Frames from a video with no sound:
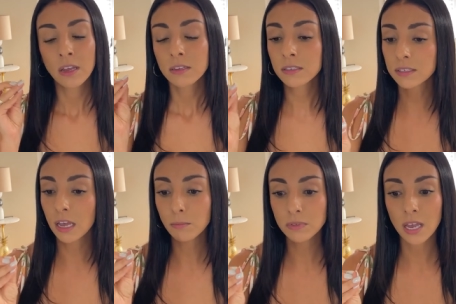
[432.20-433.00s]

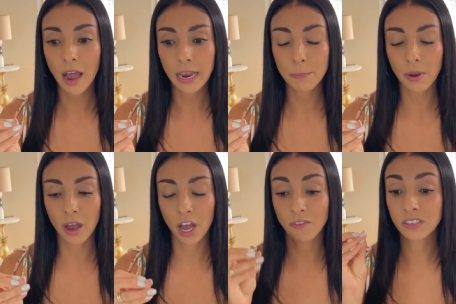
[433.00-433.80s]
some type
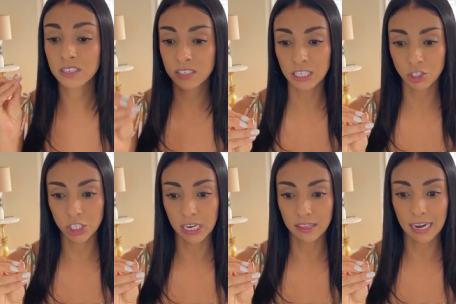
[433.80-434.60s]
of
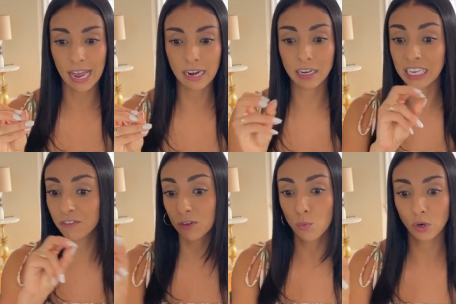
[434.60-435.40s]
stitching that added
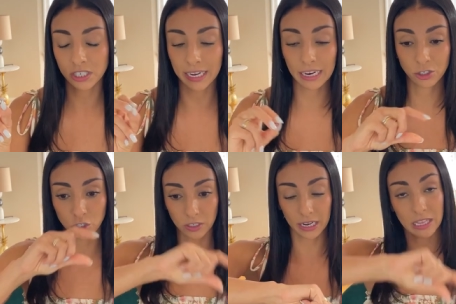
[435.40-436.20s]
even more texture
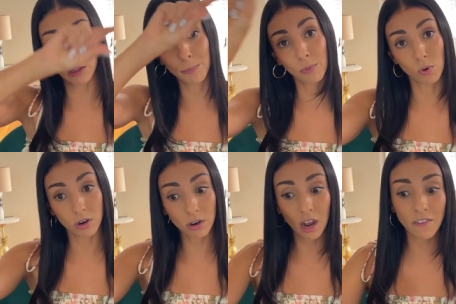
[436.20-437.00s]
like in the
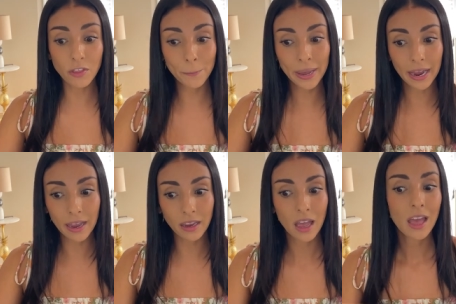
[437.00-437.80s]
border of the bag,